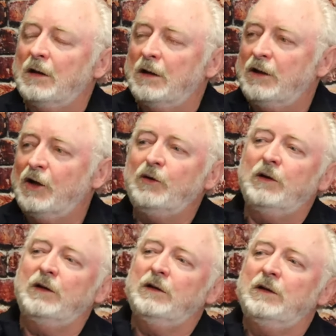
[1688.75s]
You know,
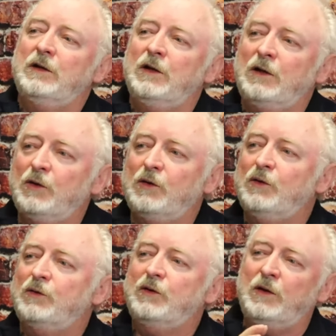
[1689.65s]
huh. you, you,
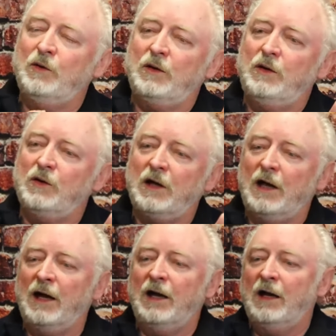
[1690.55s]
you, you, you
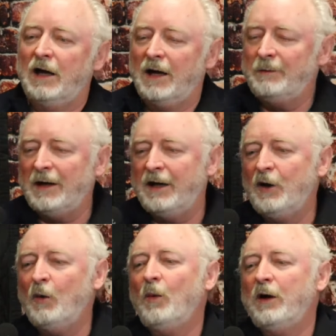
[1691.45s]
I, I,
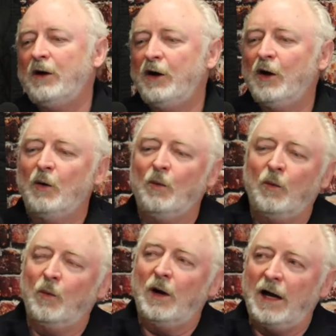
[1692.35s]
don't want to know
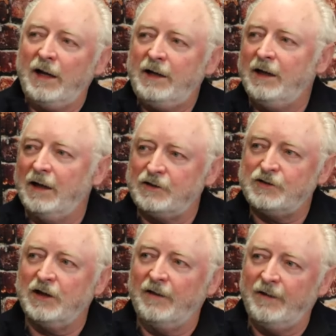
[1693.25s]
why he got
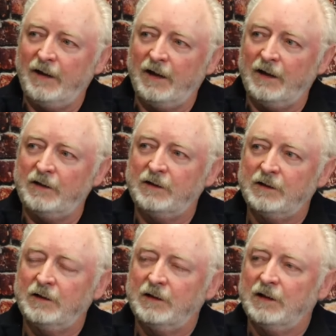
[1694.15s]
shot in the head.
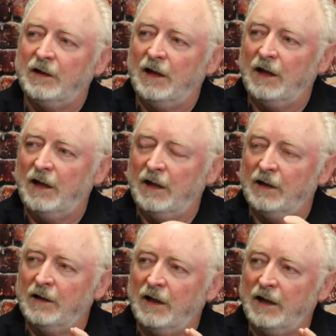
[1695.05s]

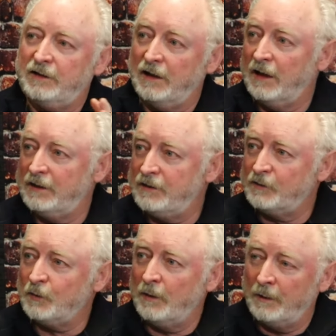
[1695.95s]
Uh, I, I
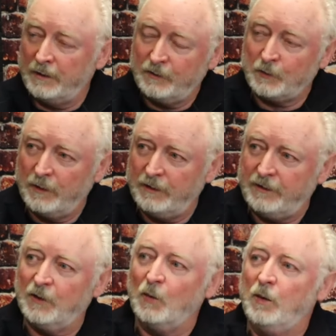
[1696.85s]
just, I just want to
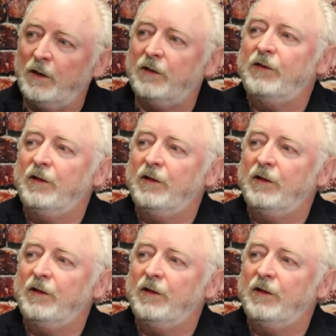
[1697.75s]
deal with.